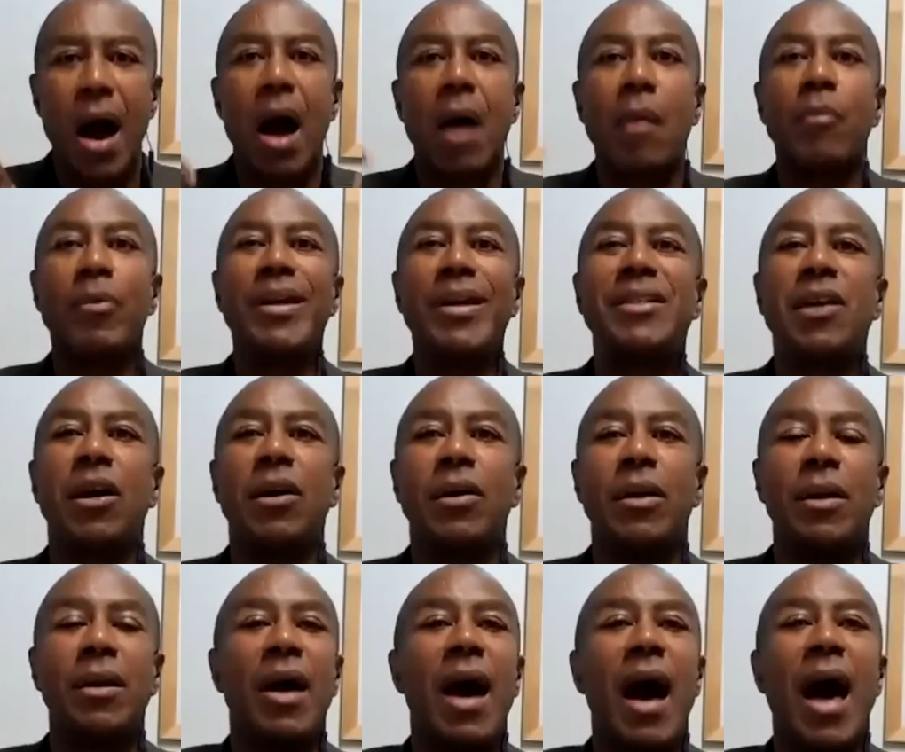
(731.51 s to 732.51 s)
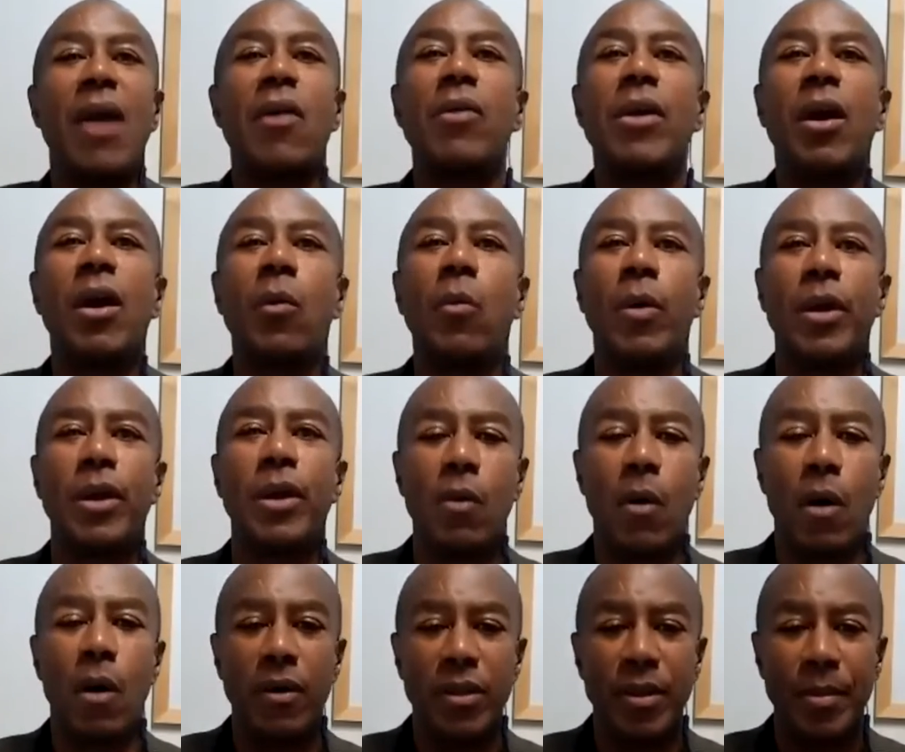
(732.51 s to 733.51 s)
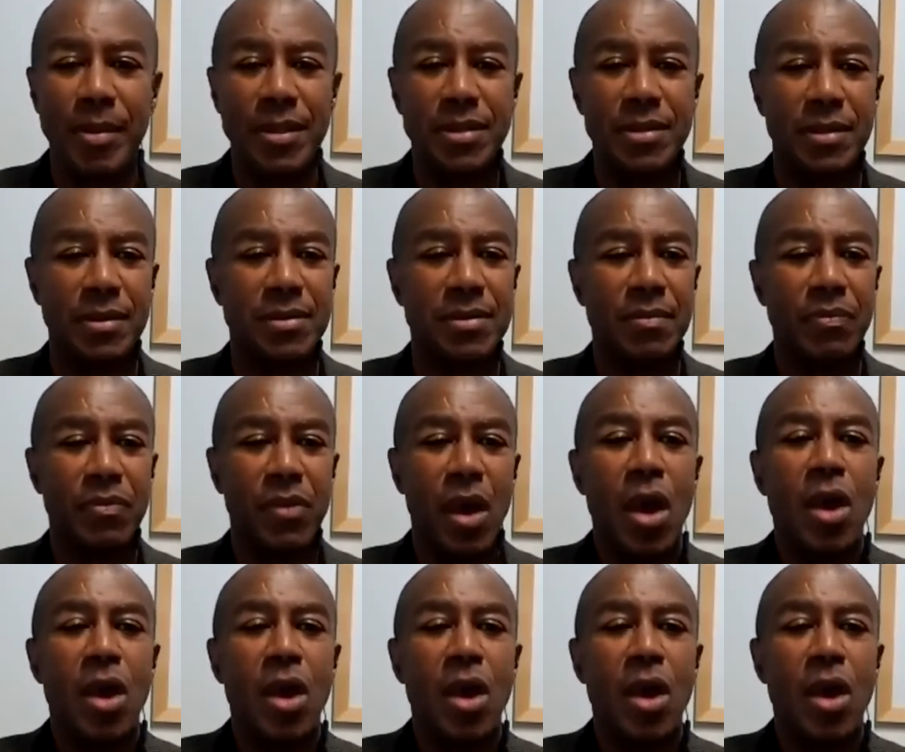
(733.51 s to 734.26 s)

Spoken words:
I'm restarting. I don't care where you are in the business.